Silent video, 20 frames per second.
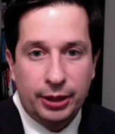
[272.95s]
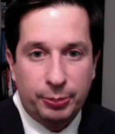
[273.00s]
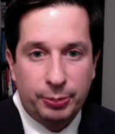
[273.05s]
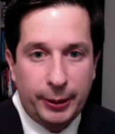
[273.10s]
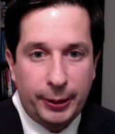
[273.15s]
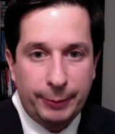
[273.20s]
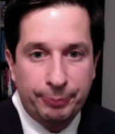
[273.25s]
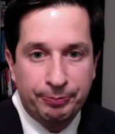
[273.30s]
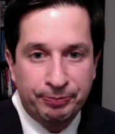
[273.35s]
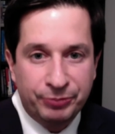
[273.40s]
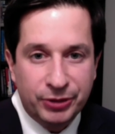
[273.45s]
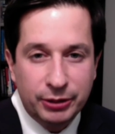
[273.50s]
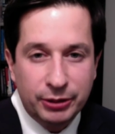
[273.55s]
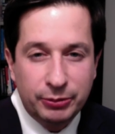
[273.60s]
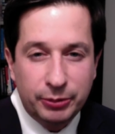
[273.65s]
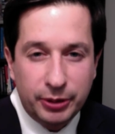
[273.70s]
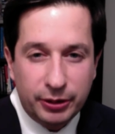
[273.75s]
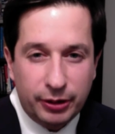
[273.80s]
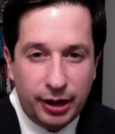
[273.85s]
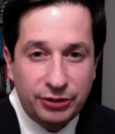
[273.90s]
But
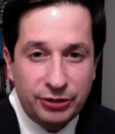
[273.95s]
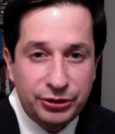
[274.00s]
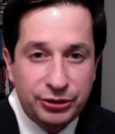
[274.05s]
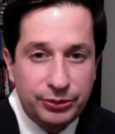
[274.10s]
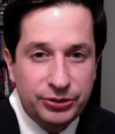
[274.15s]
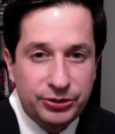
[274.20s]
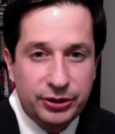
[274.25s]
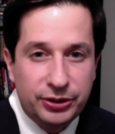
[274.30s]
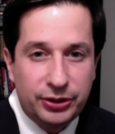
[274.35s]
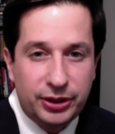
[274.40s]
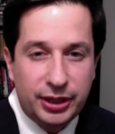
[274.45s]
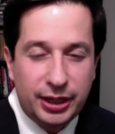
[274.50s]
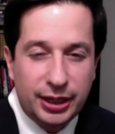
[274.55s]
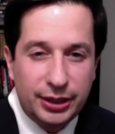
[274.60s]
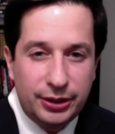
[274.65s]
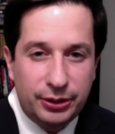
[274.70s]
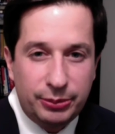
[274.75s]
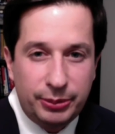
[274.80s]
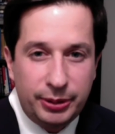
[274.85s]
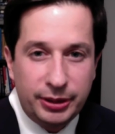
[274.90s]
we're also dealing
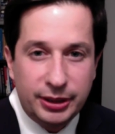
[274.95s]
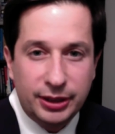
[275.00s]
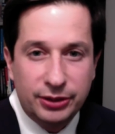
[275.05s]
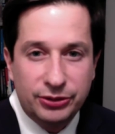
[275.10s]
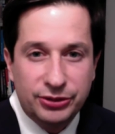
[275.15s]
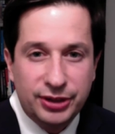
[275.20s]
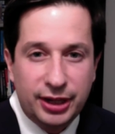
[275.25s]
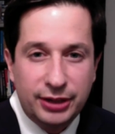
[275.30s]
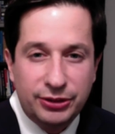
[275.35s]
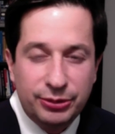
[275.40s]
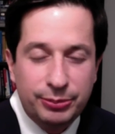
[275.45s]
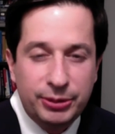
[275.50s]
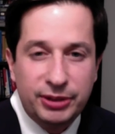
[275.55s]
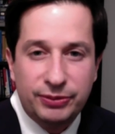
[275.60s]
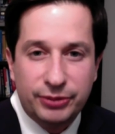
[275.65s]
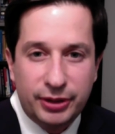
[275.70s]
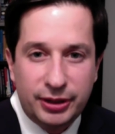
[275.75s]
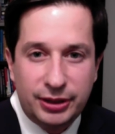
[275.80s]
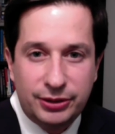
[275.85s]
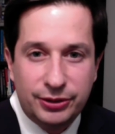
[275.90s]
on the American side
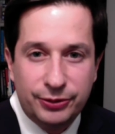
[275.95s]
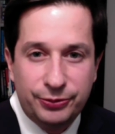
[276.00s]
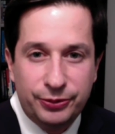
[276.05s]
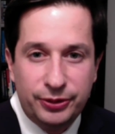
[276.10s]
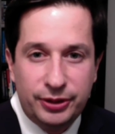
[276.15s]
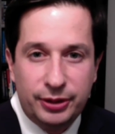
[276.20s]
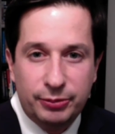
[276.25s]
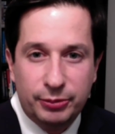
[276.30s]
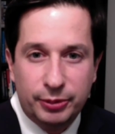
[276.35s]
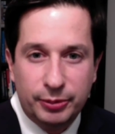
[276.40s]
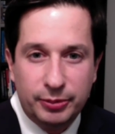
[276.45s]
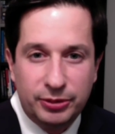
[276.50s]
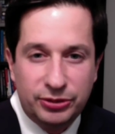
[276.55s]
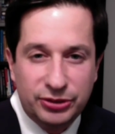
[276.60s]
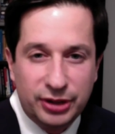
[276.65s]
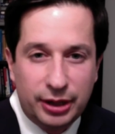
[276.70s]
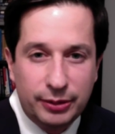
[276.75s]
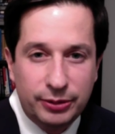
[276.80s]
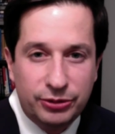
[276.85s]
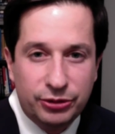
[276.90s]
something very different than what we
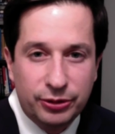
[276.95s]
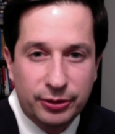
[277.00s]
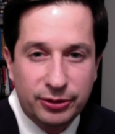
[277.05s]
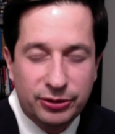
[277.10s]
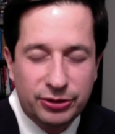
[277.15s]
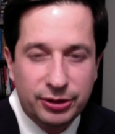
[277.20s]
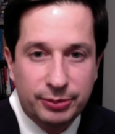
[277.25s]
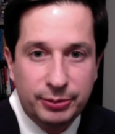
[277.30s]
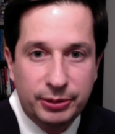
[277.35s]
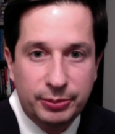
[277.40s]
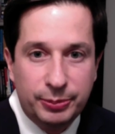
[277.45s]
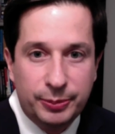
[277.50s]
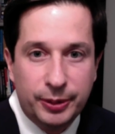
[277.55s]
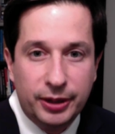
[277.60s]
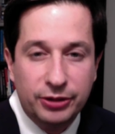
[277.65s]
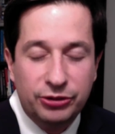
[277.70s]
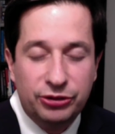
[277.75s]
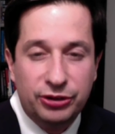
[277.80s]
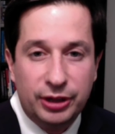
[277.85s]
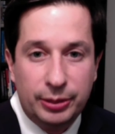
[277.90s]
saw with George W.
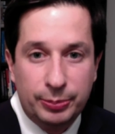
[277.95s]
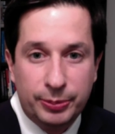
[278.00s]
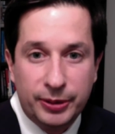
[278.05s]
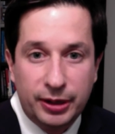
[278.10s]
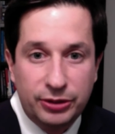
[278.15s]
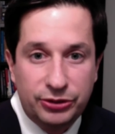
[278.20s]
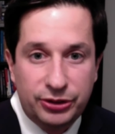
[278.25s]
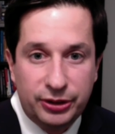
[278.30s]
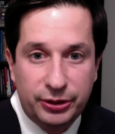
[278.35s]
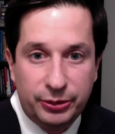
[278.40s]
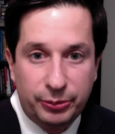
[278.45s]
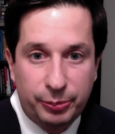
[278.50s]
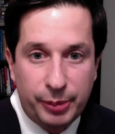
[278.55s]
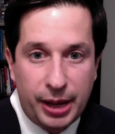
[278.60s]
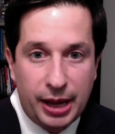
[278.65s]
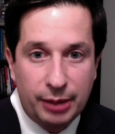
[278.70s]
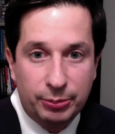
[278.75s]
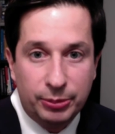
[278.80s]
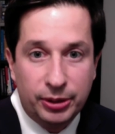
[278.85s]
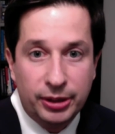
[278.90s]
Bush and President
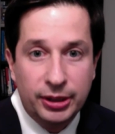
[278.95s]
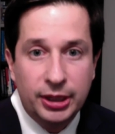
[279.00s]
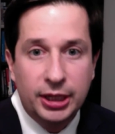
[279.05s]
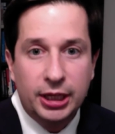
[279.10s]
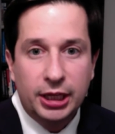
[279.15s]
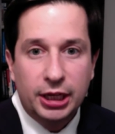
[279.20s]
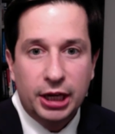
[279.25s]
Obama,